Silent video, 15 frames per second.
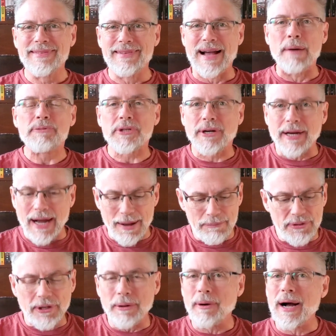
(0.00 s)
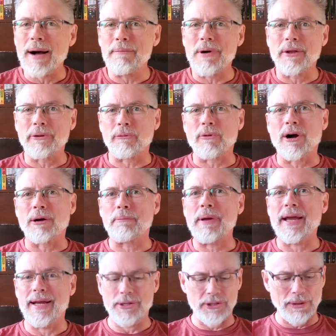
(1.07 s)
I'm sorry, I'm sorry, I'm on the wrong
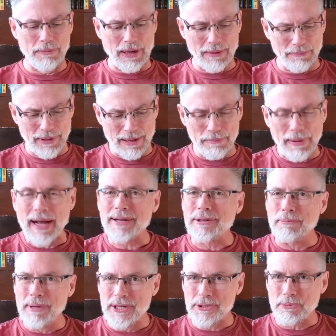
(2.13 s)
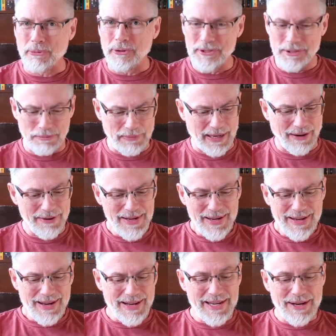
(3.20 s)
page. I'm, I'm, I'm back to mesmerism now.
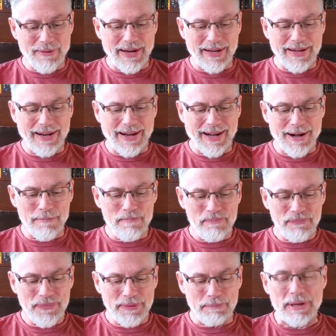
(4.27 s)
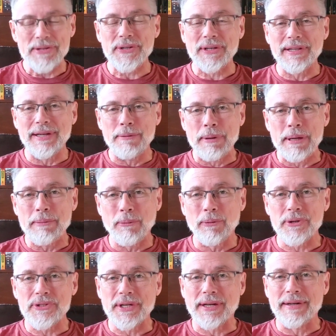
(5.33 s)
Anyway, um, basically, people
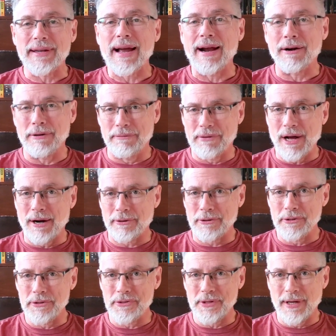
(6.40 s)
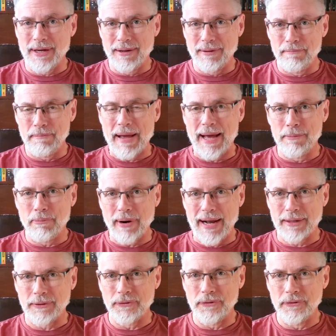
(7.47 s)
were sick and tired of doctors' uh, bad
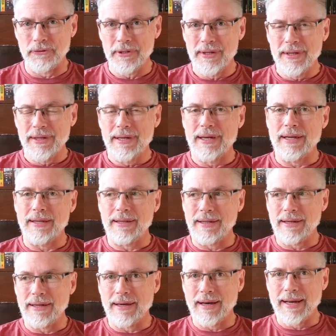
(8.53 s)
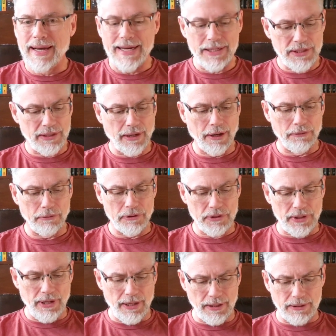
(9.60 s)
practices in the uh,
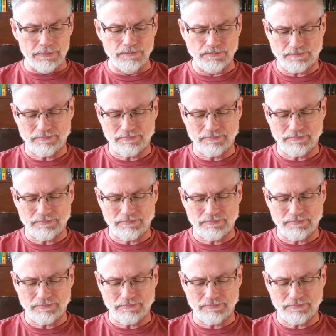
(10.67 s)
1800s.